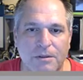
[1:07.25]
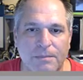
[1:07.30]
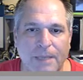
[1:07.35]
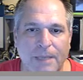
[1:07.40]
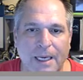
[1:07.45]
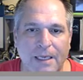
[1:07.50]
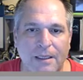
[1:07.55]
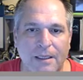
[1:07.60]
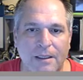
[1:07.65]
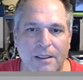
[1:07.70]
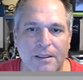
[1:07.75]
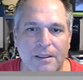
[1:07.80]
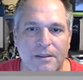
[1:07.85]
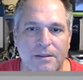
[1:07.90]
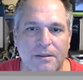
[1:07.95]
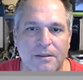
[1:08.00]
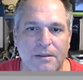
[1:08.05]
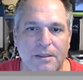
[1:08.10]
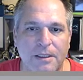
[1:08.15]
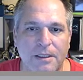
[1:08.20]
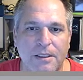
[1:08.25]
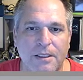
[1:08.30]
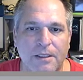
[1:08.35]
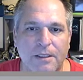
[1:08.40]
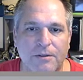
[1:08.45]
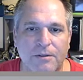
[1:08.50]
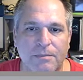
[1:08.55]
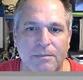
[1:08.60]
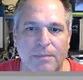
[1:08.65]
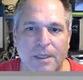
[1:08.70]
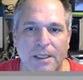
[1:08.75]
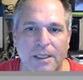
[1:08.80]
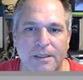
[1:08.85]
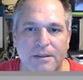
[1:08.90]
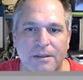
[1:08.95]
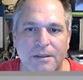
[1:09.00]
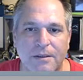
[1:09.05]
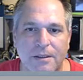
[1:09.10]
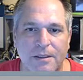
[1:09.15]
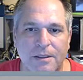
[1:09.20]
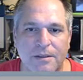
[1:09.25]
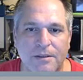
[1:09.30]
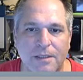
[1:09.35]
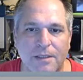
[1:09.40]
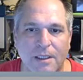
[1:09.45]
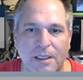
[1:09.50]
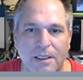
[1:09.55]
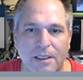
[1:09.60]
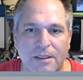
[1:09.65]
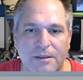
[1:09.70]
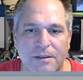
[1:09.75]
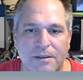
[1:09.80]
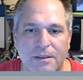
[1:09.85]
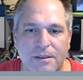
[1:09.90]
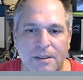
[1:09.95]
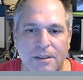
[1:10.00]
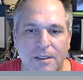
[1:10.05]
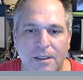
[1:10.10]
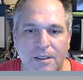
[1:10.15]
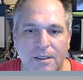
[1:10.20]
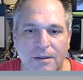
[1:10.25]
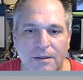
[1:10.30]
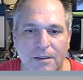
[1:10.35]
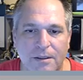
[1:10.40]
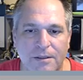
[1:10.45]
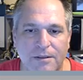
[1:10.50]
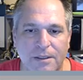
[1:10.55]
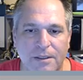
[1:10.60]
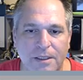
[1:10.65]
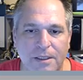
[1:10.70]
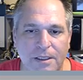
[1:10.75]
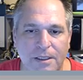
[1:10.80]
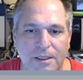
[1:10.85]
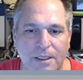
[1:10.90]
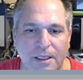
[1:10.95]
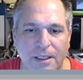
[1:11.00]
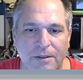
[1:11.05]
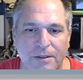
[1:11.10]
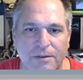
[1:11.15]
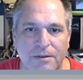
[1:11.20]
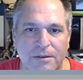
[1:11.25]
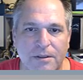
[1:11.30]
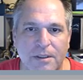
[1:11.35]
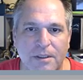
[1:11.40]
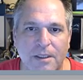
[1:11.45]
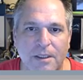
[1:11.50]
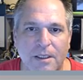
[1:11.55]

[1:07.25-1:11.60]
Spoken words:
Packet list, details, and bytes. This is the list. This is the details.